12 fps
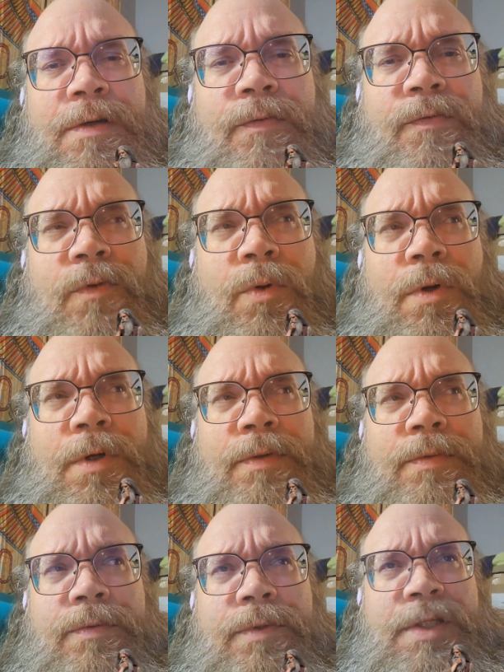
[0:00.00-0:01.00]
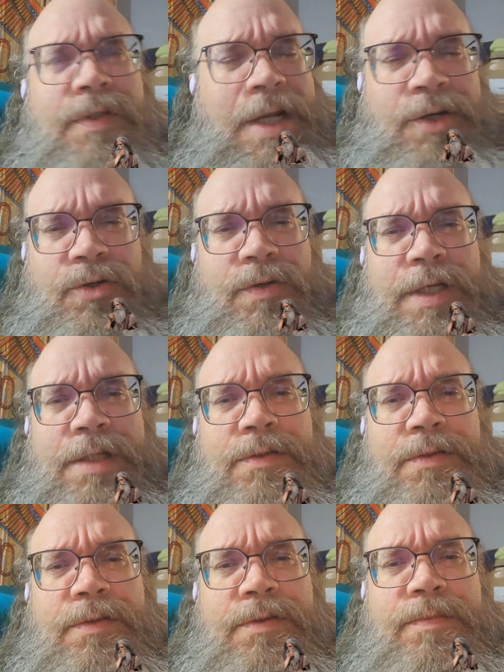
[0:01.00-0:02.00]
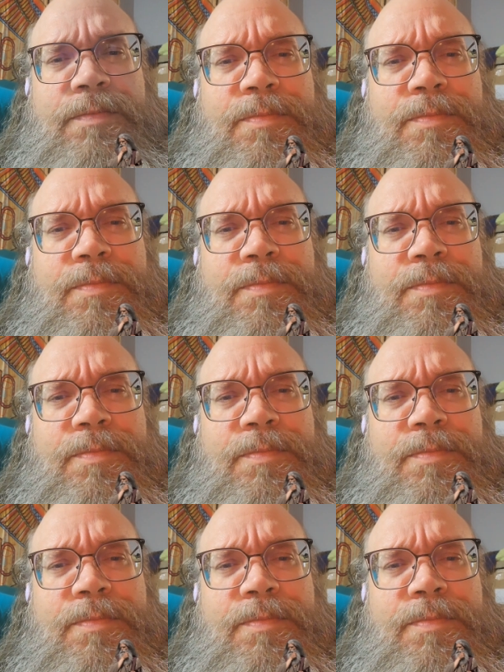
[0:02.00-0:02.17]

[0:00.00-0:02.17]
for the centuries,